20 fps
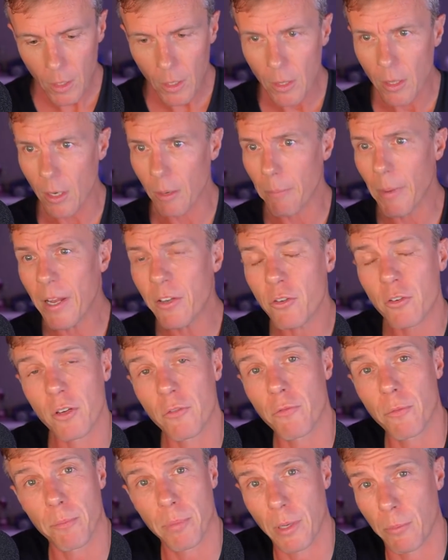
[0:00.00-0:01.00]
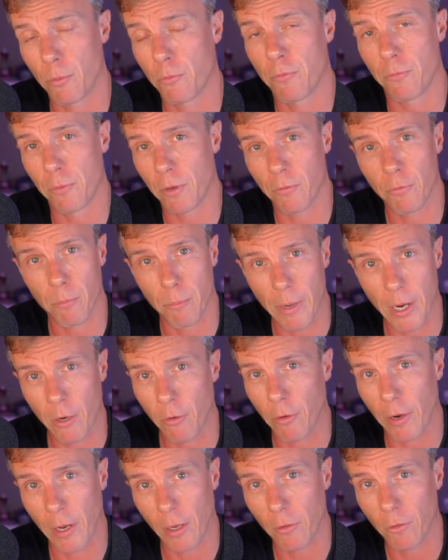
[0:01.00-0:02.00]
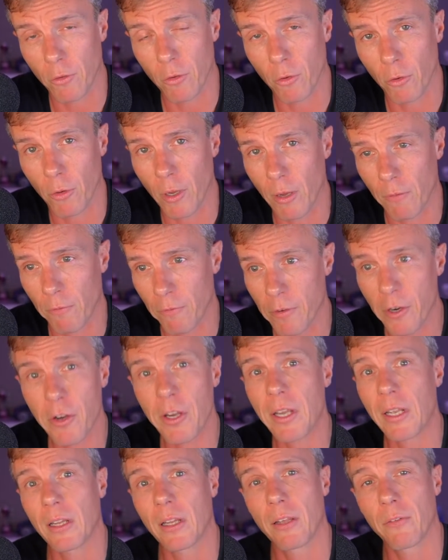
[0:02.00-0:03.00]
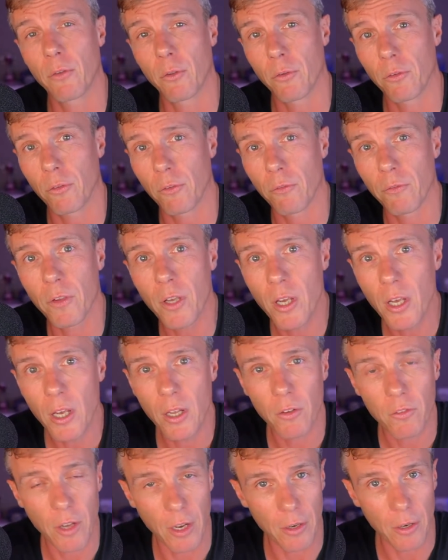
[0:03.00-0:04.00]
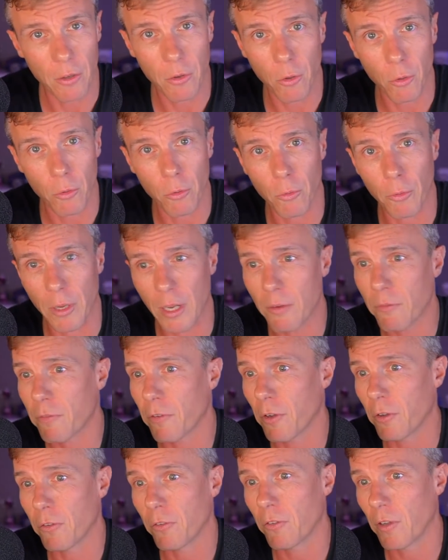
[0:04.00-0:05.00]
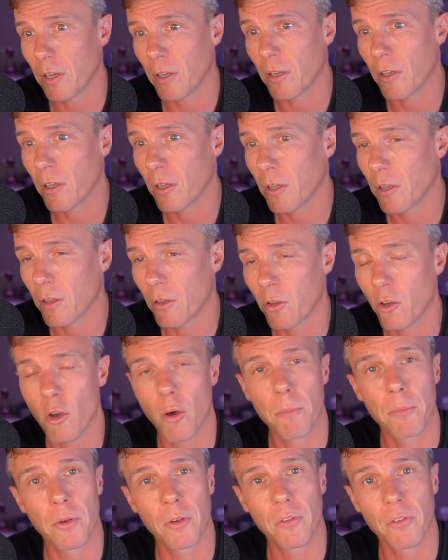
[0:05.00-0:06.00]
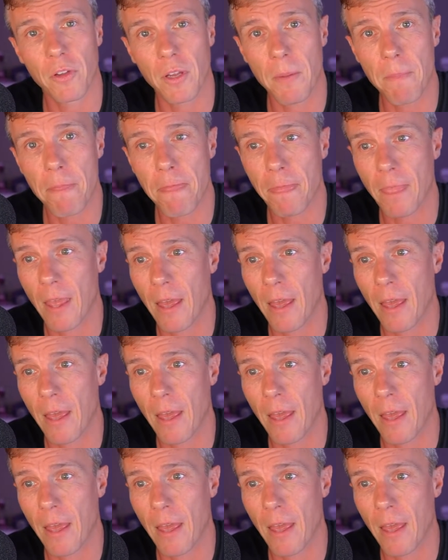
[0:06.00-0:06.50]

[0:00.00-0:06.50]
that a bunch of different people from different backgrounds who have varying levels of technical, infosec competency,